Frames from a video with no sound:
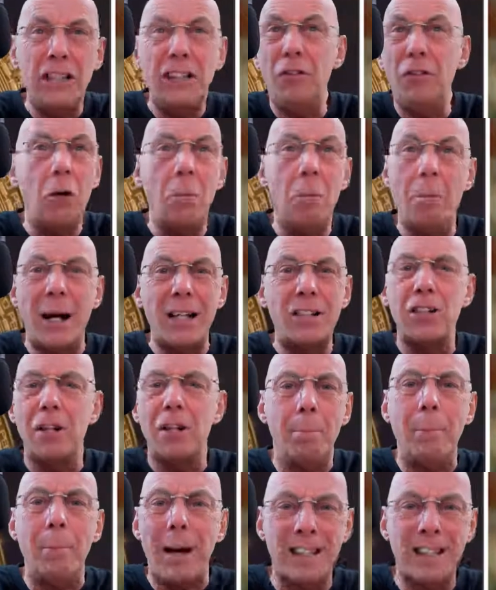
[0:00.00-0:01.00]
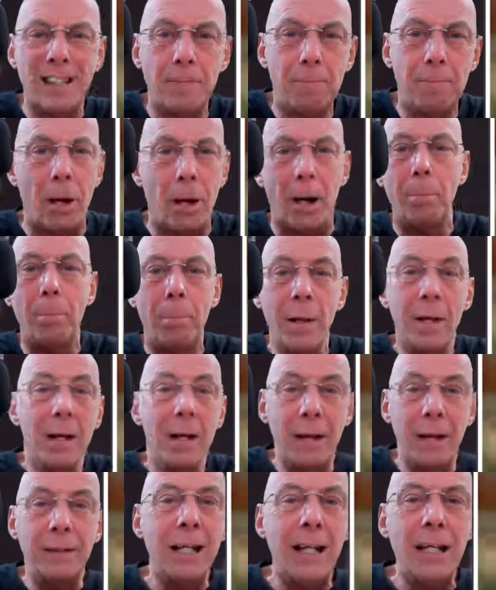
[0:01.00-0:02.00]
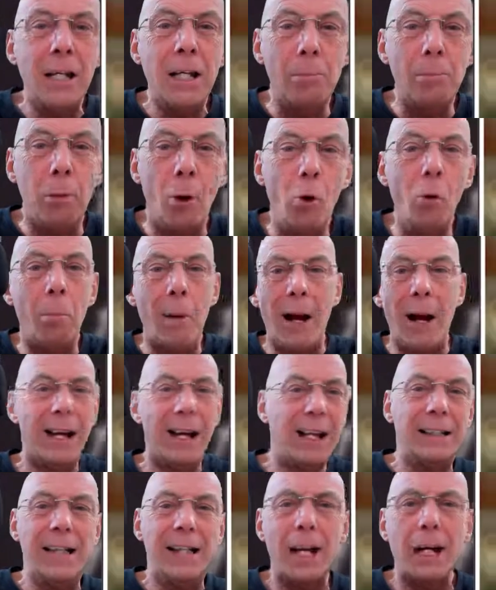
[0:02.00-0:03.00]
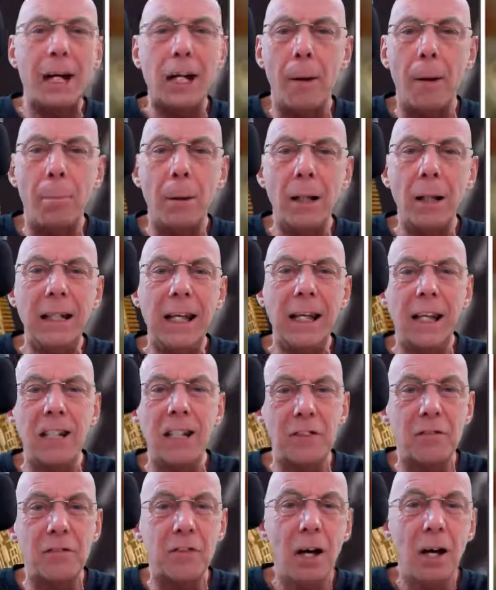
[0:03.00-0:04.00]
If you imagine a massive pump and then the pullback and then a couple of years of